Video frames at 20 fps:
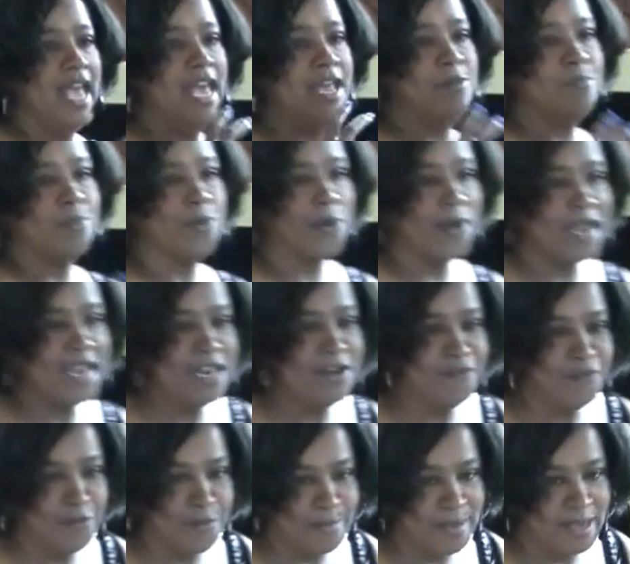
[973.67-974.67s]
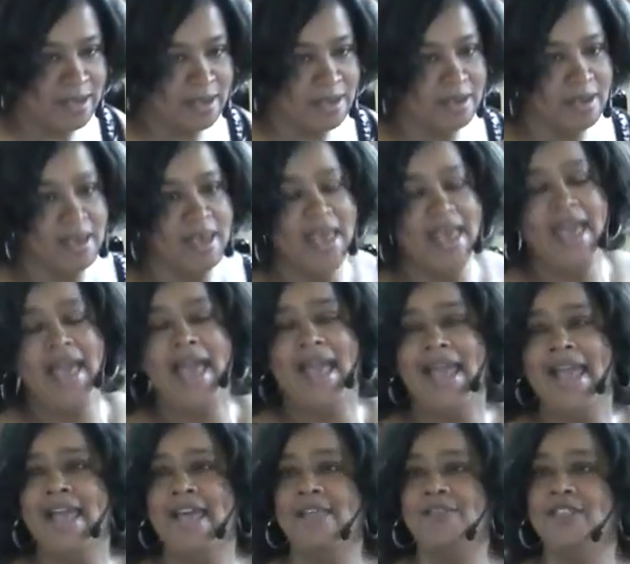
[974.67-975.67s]
and prayed for me,
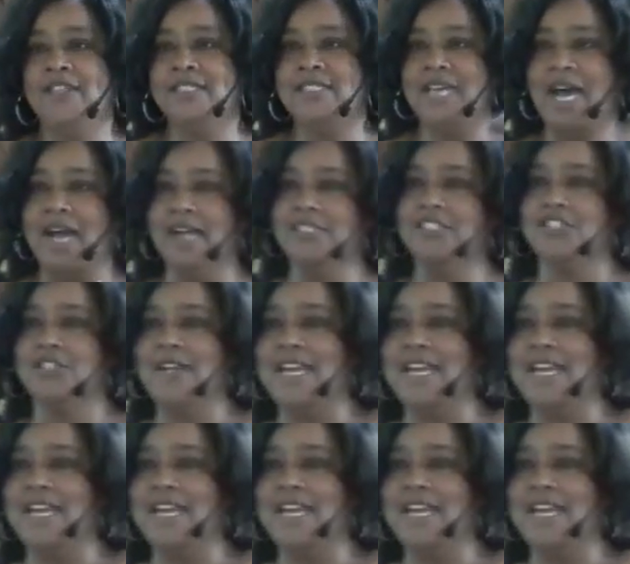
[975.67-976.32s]
and the doctor